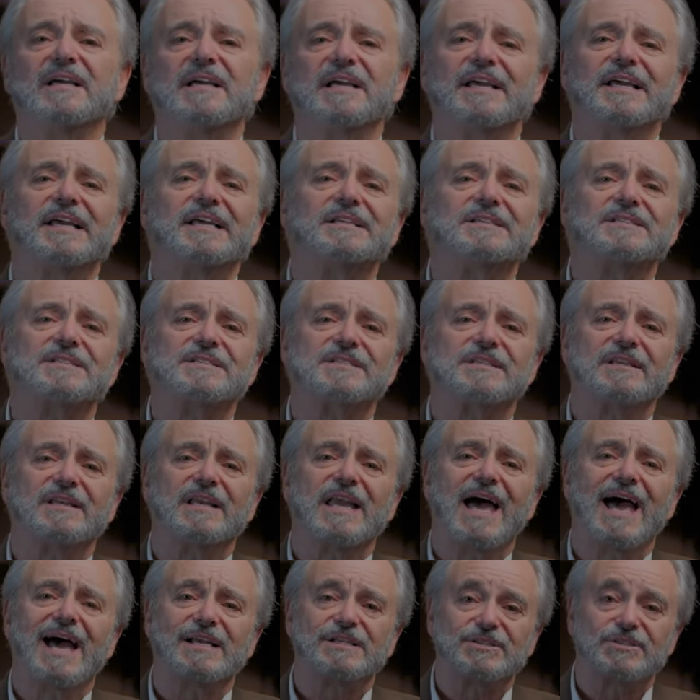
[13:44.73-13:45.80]
His
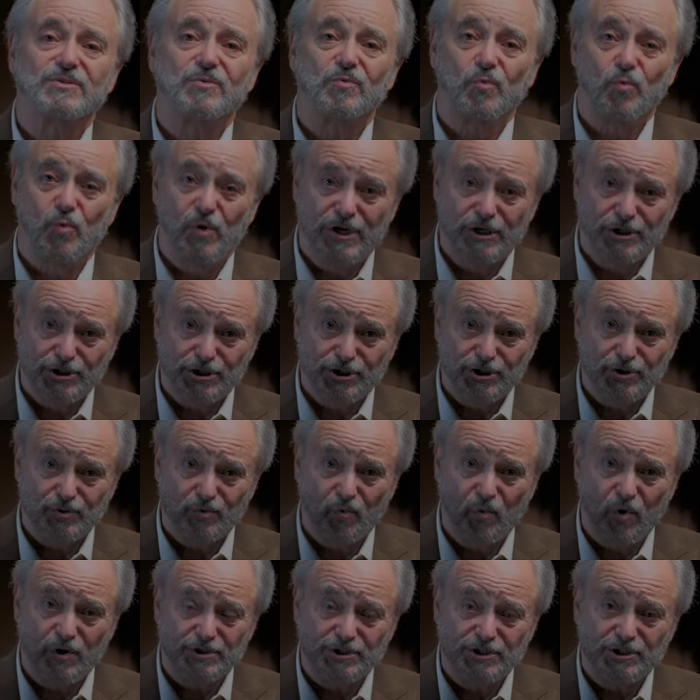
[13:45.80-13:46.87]
last wish
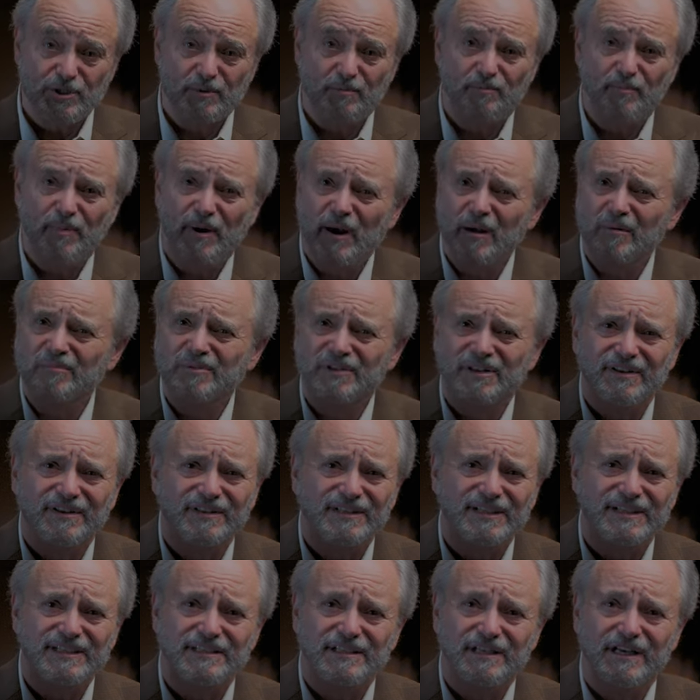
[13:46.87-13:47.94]
was to
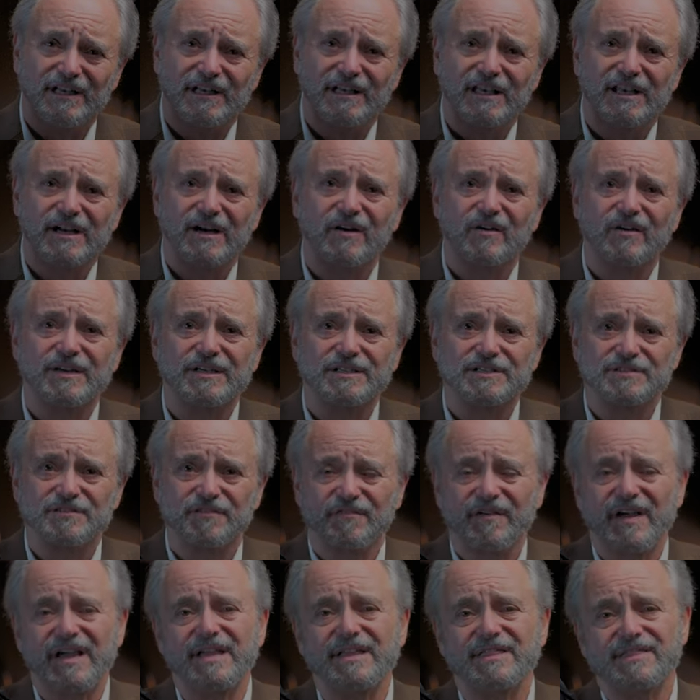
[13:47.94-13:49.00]
publicly declare his
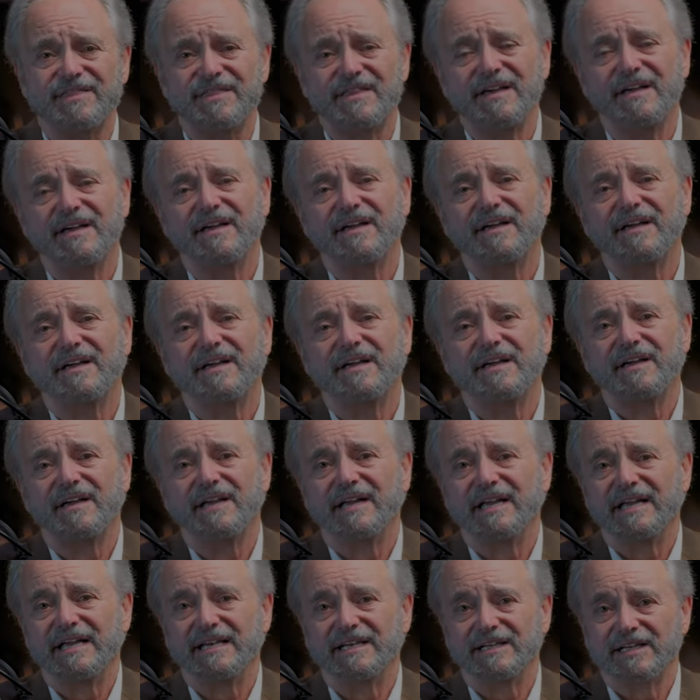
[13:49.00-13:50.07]
faith
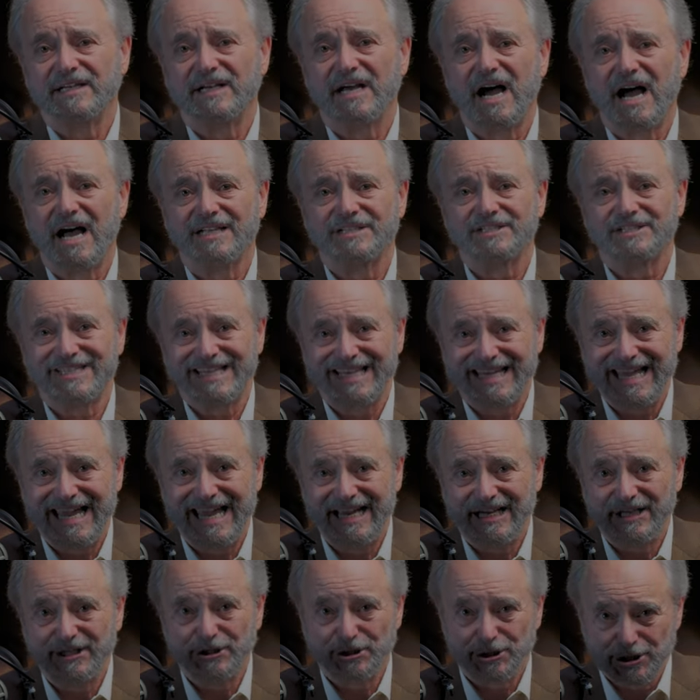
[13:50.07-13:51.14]
in God's
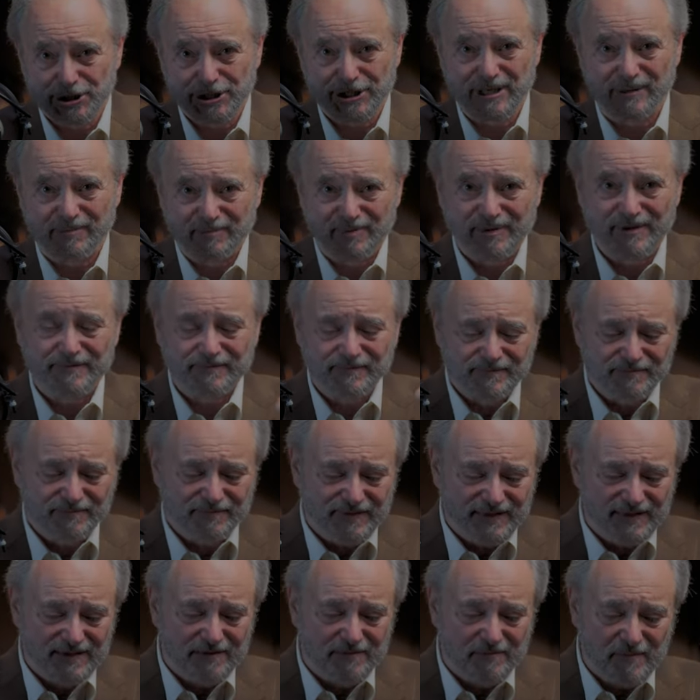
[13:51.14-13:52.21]
kingship.
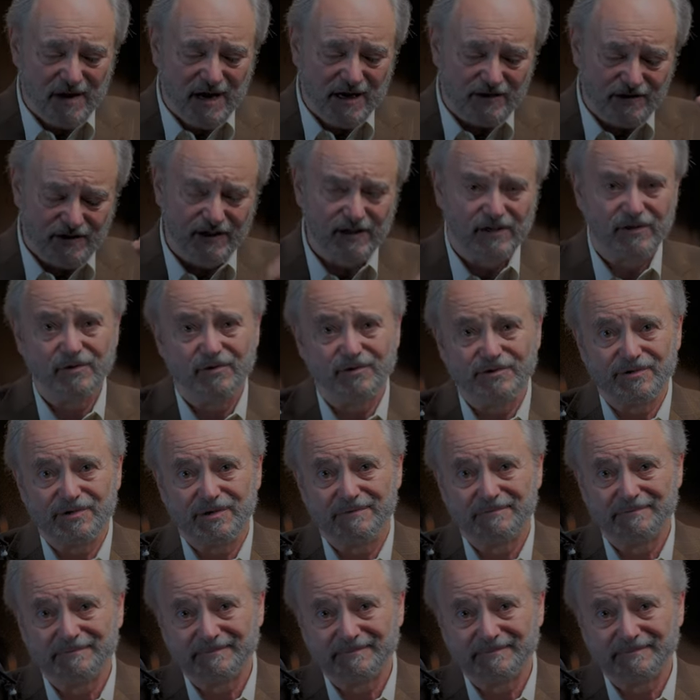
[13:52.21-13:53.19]
Malchiyut.